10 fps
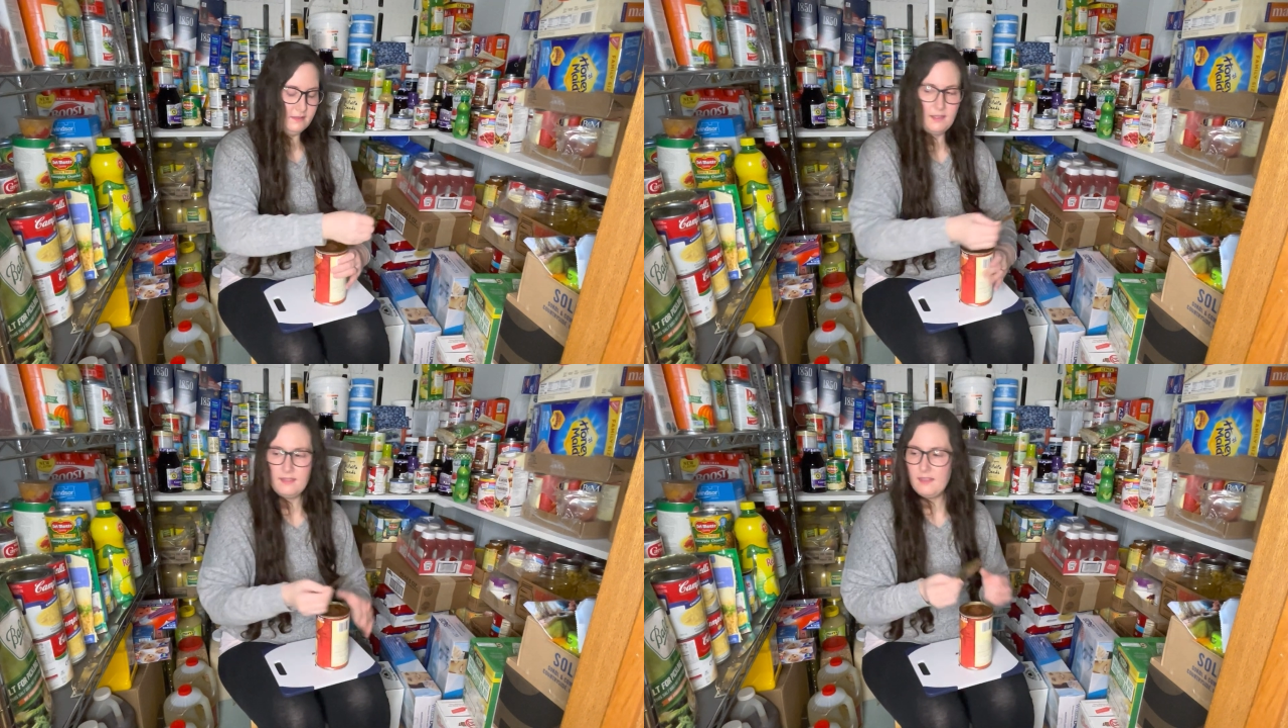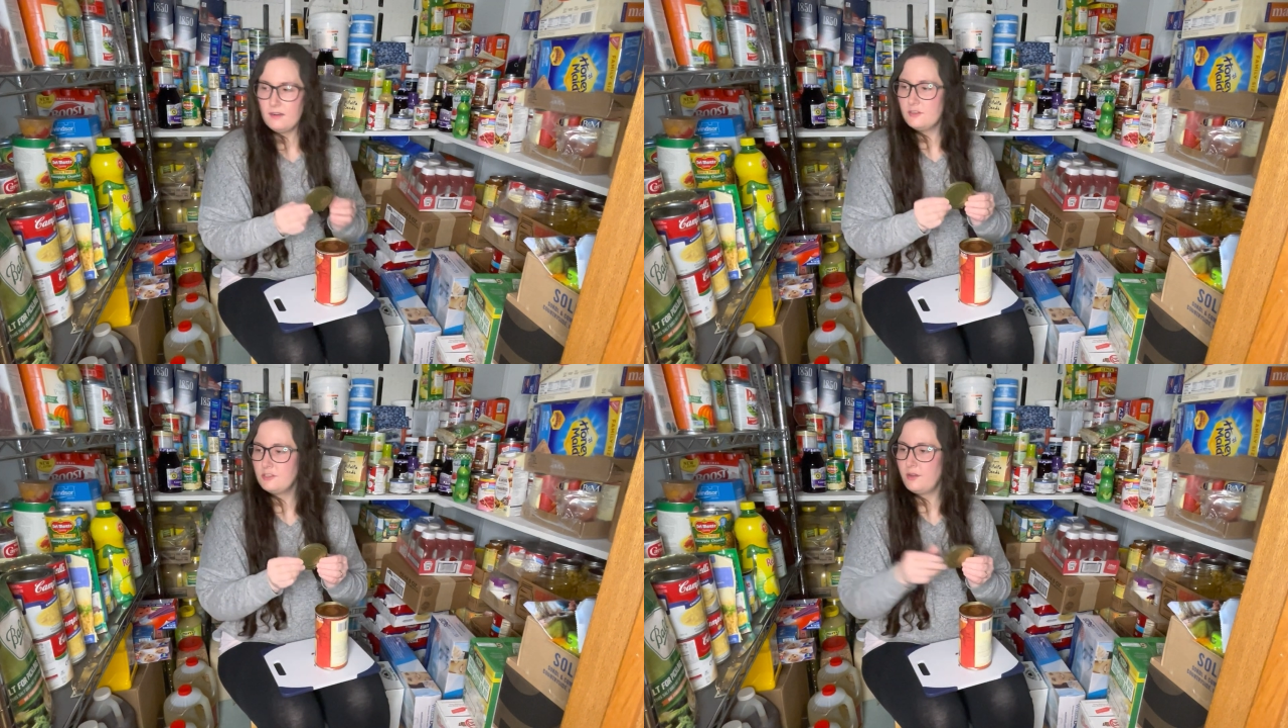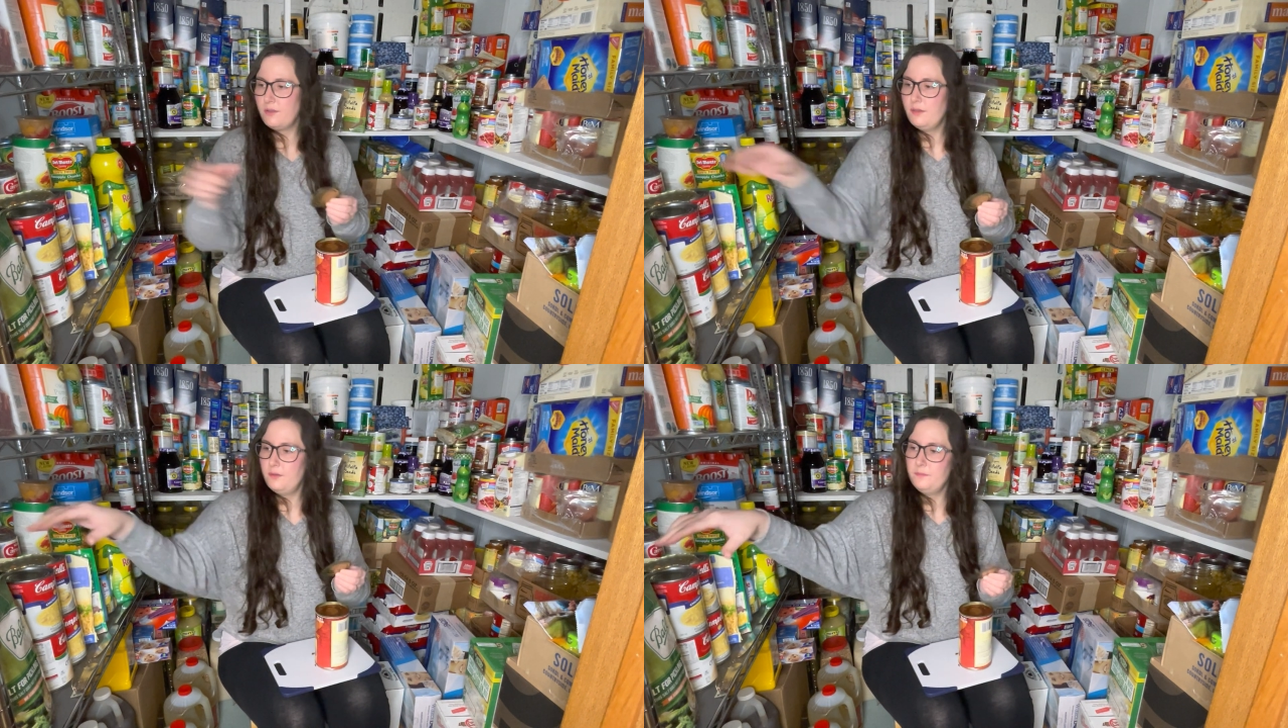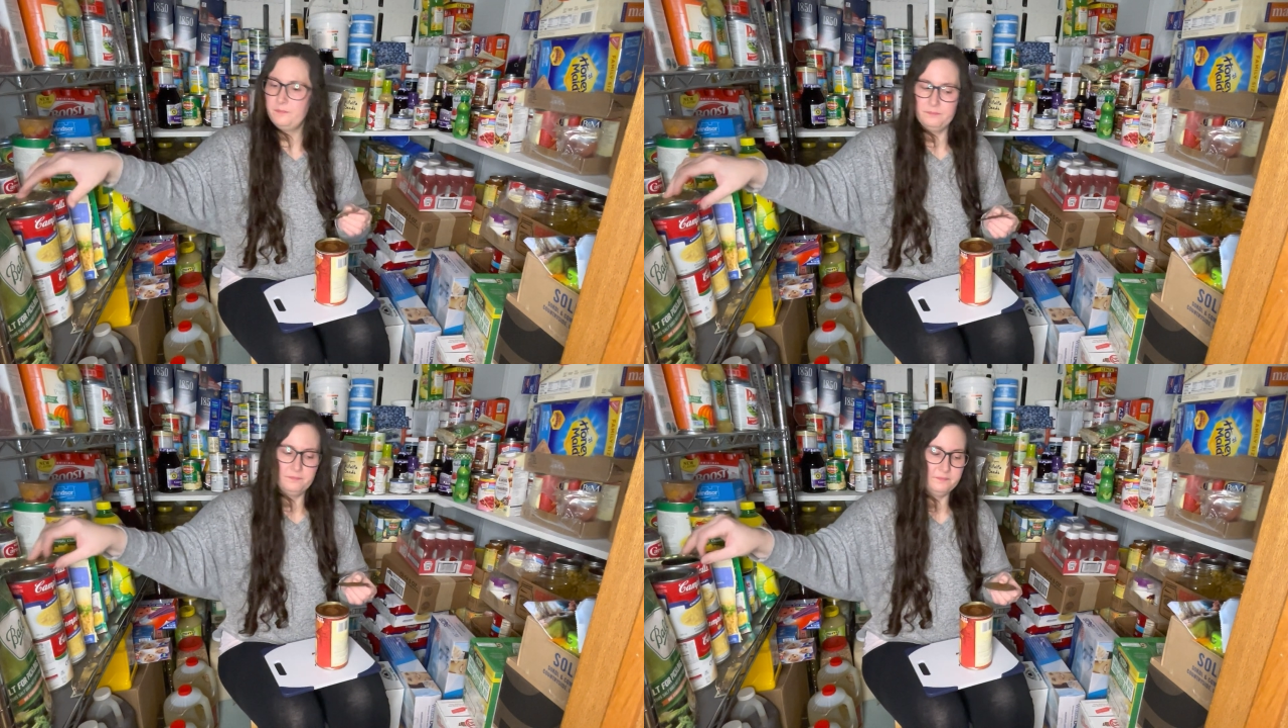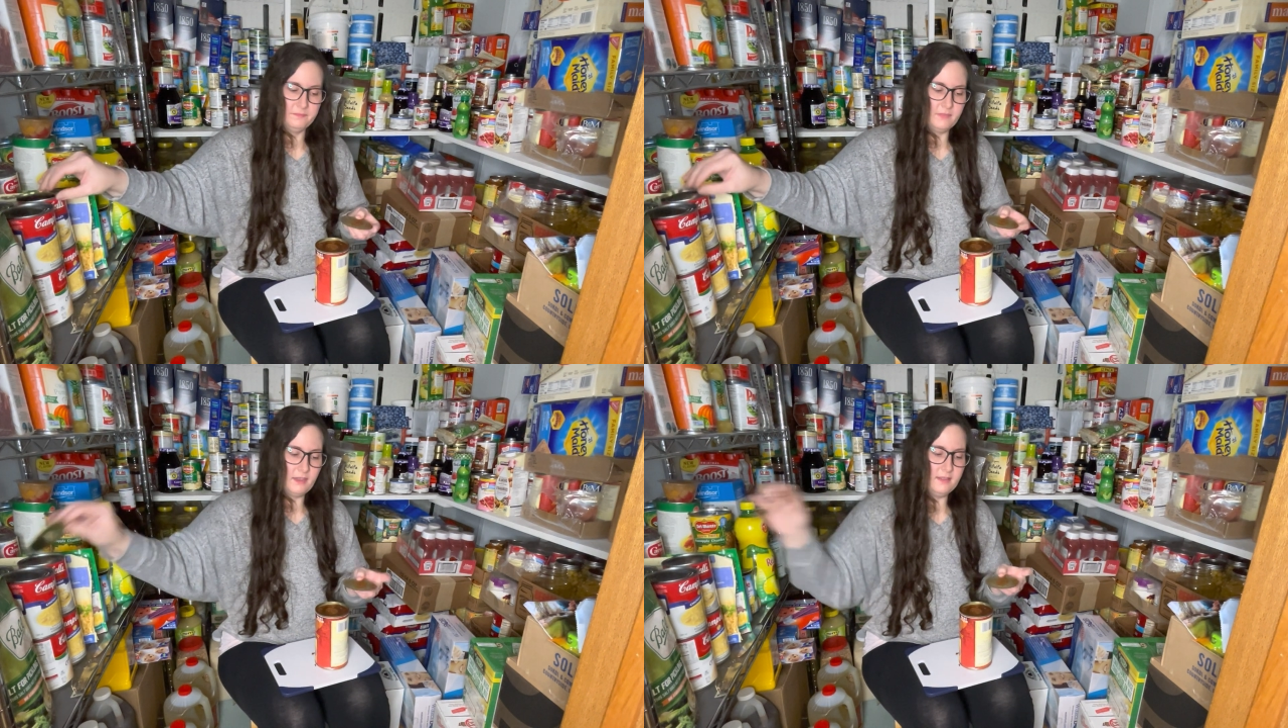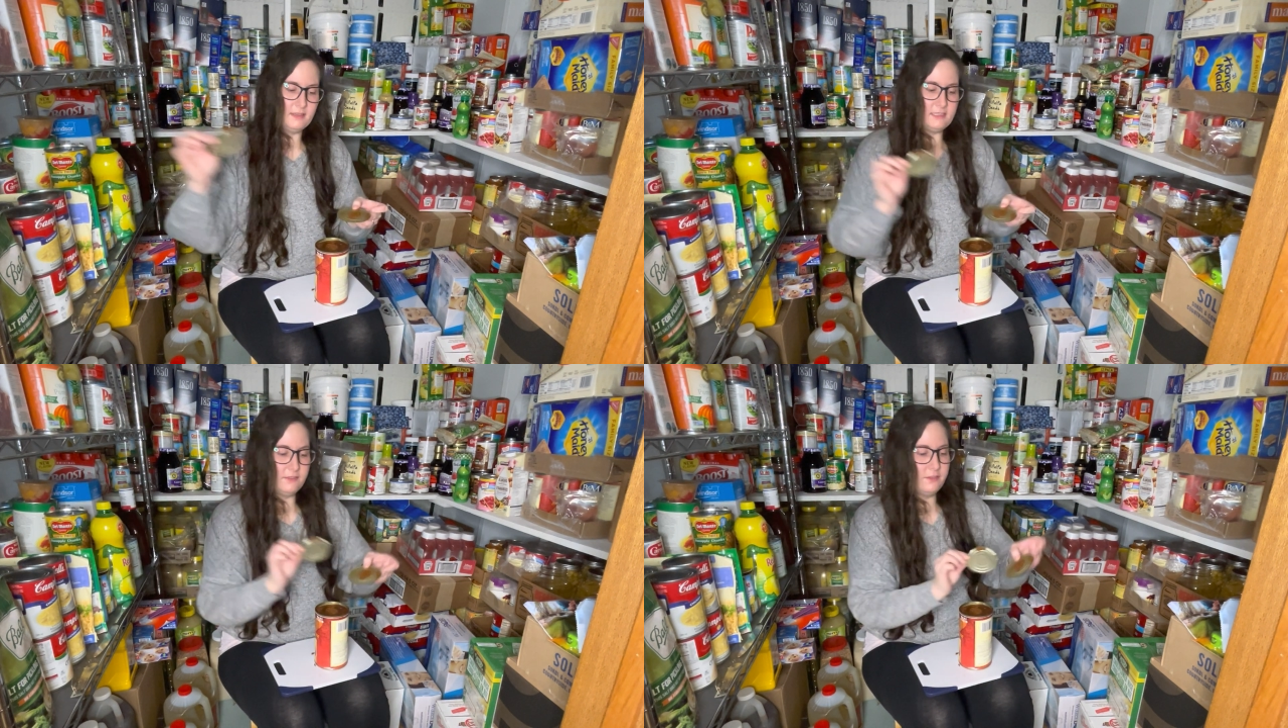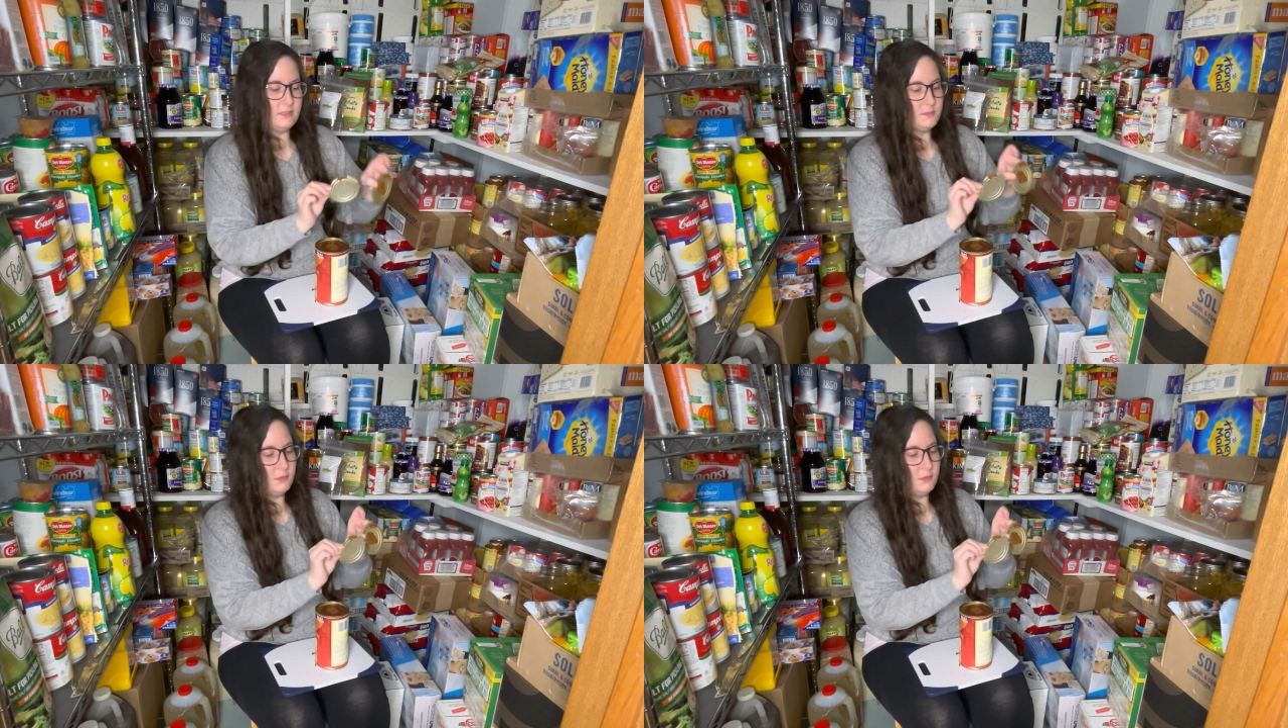and that'll show you the difference